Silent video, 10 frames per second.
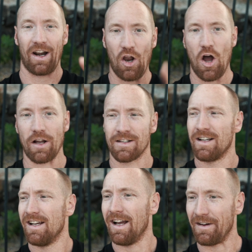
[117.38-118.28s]
a lot.
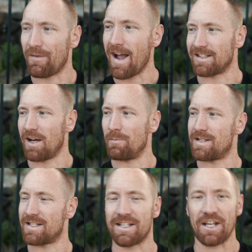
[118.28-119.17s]
In fact, I'm
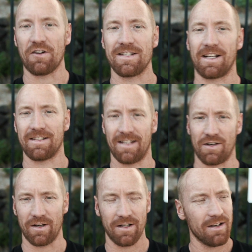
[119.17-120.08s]
seriously
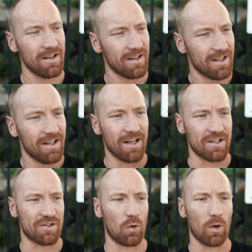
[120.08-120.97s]
considering
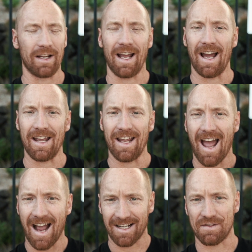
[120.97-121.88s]
installing a
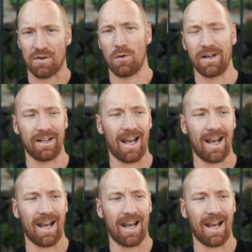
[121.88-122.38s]
axe throwing